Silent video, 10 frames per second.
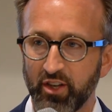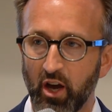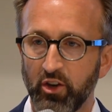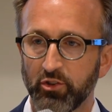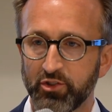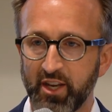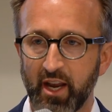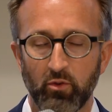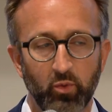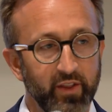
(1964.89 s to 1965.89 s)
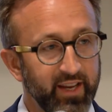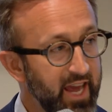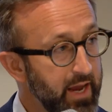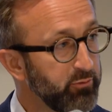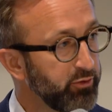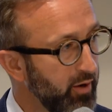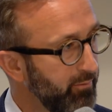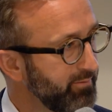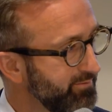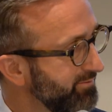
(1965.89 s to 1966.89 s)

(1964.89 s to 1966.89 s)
to understand where they came from.